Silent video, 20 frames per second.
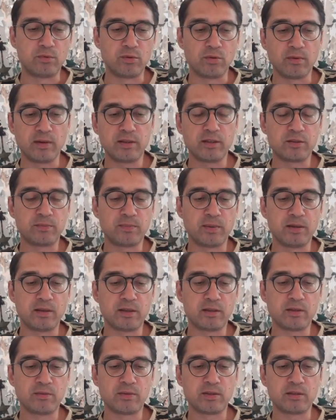During this
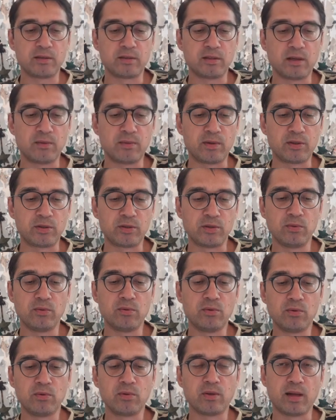period, there were, there were
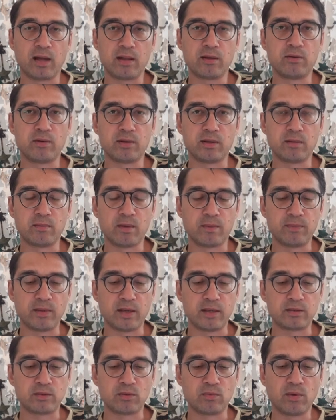two Google algorithm
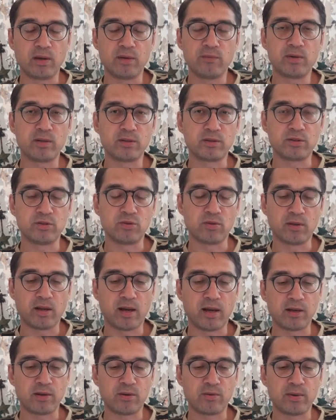updates. So one was the
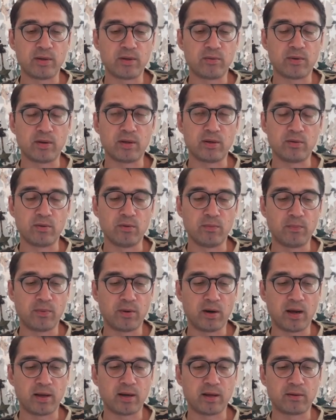July twenty twenty-two
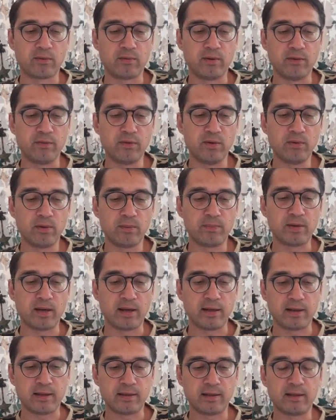product review
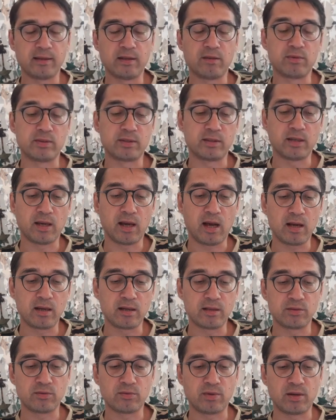update, and then there was the
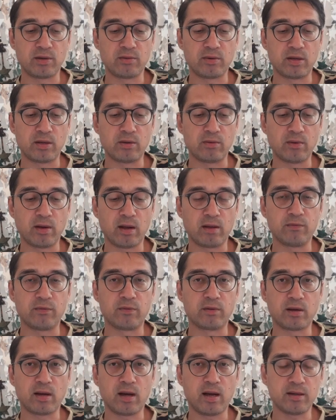August twenty twenty-two
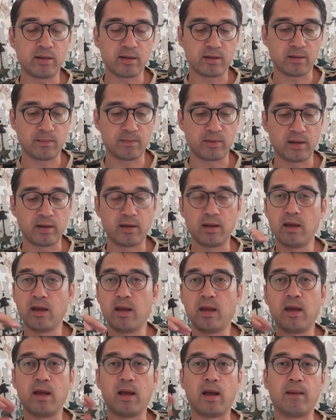helpful content update.
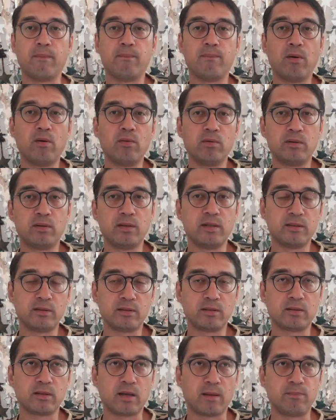And both
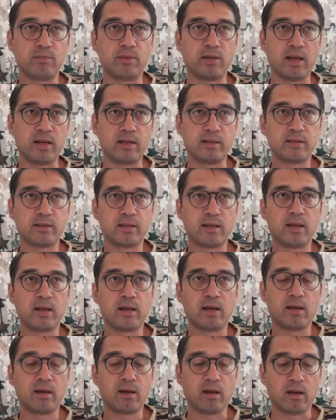these updates
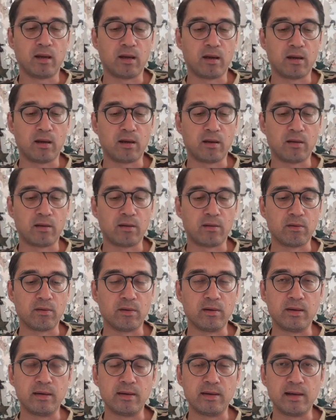uh,
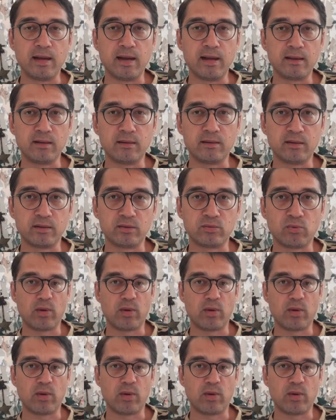nailed this